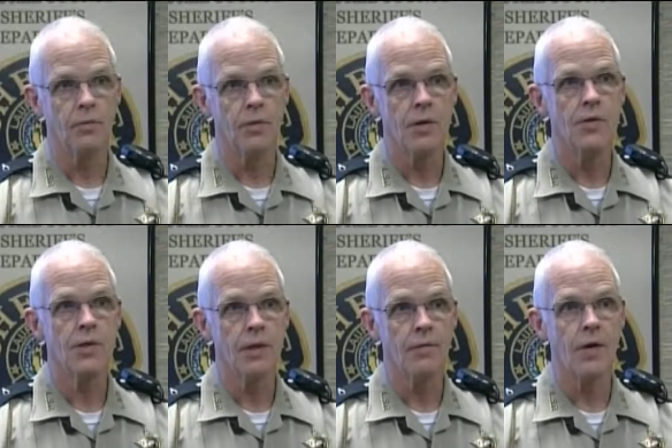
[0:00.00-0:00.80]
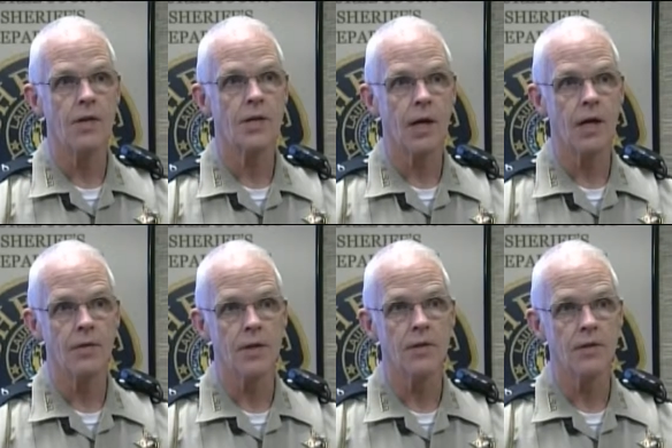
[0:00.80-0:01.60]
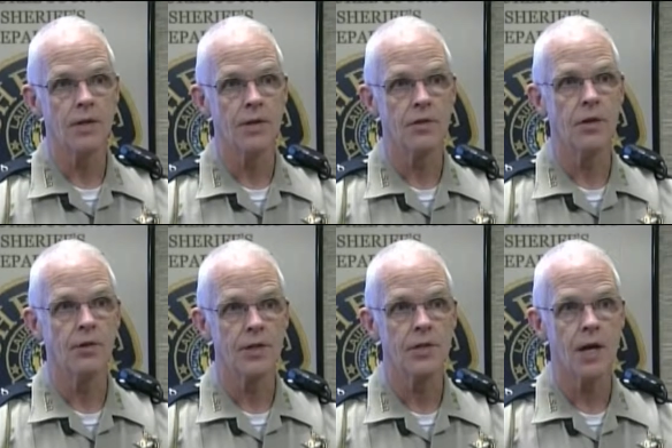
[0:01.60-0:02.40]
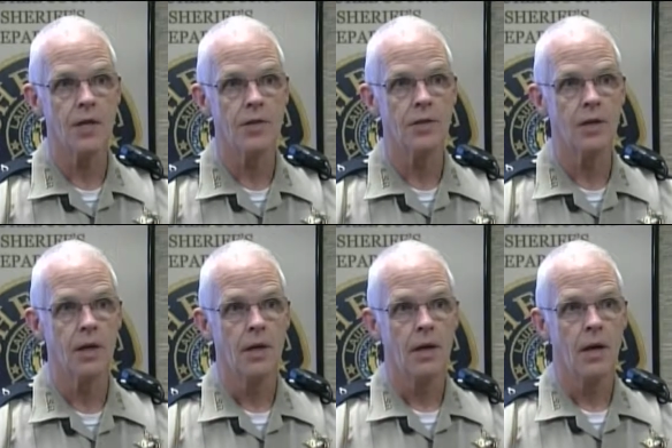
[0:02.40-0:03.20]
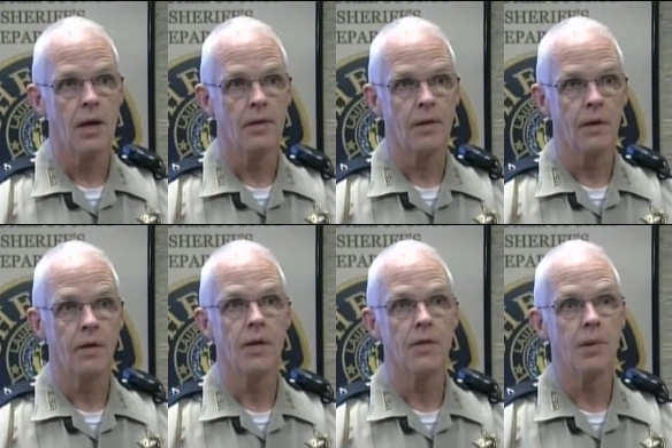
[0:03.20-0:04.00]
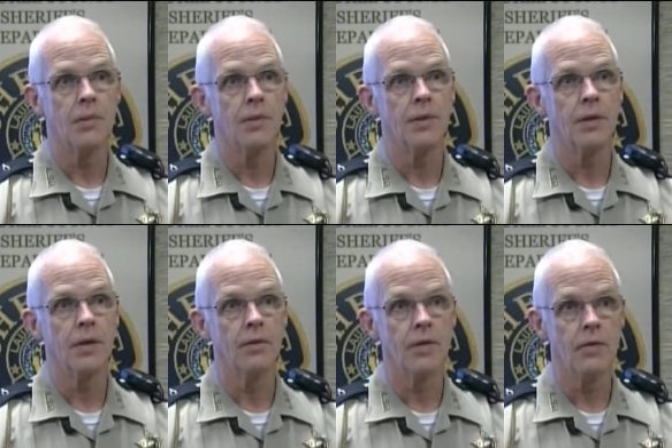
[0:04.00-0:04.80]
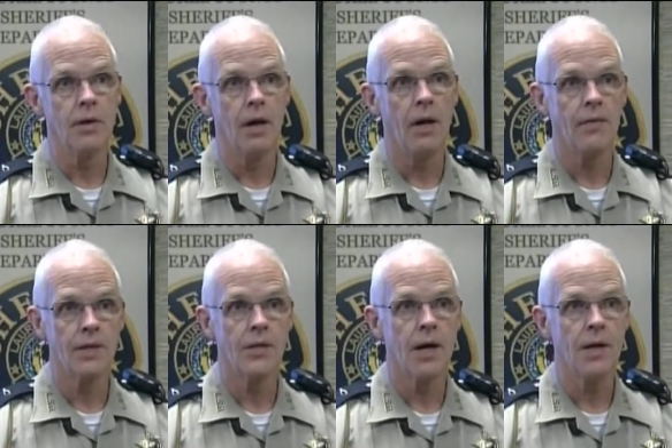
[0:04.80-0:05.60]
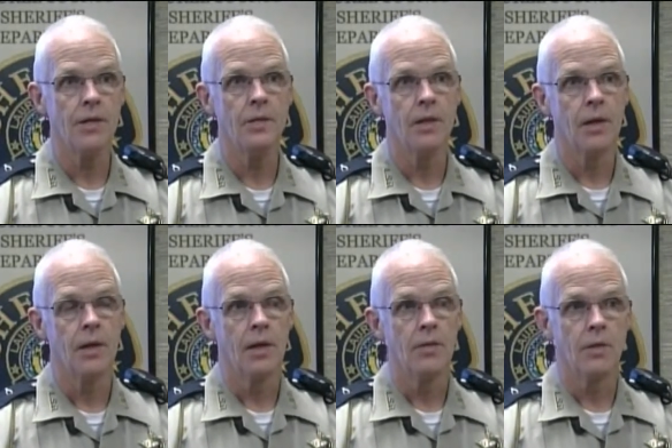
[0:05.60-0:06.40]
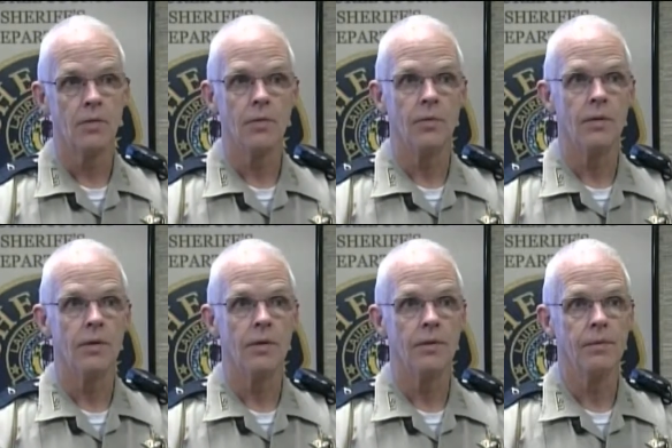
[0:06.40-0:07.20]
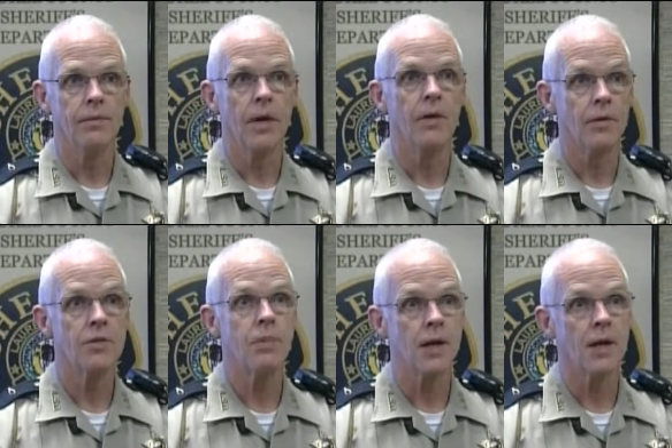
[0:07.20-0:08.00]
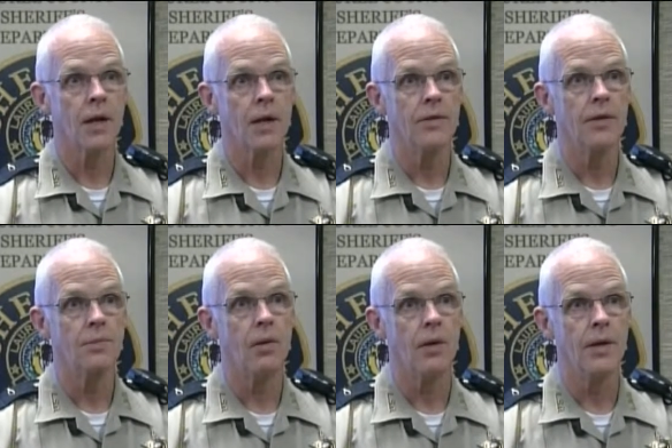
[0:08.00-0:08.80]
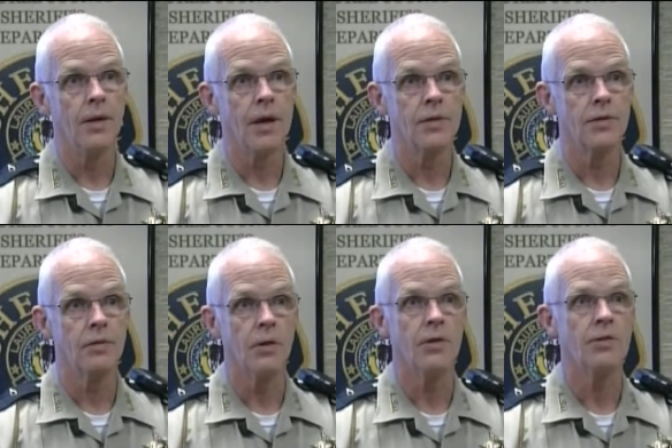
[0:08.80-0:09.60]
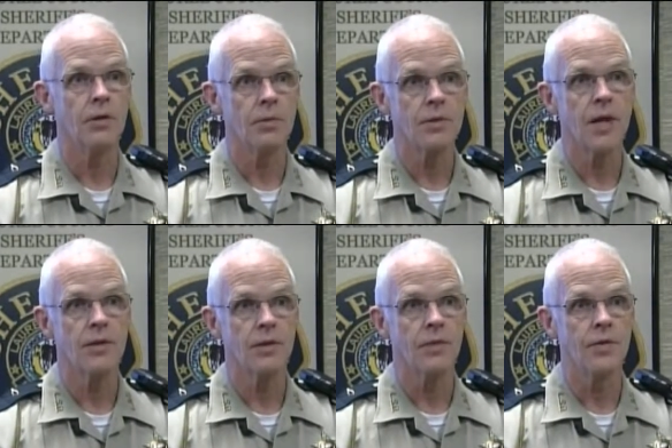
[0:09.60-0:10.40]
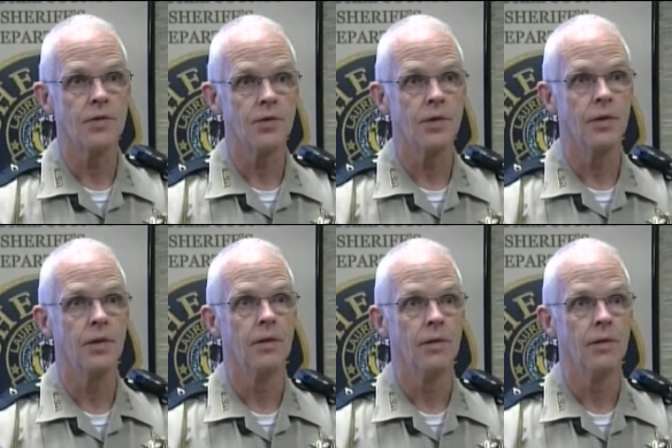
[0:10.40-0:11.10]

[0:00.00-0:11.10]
We're still investigating this. It's in its early stages, and there are other people to interview on this case. So we're, we're not going to speculate at this point as to what the circumstances of the shooting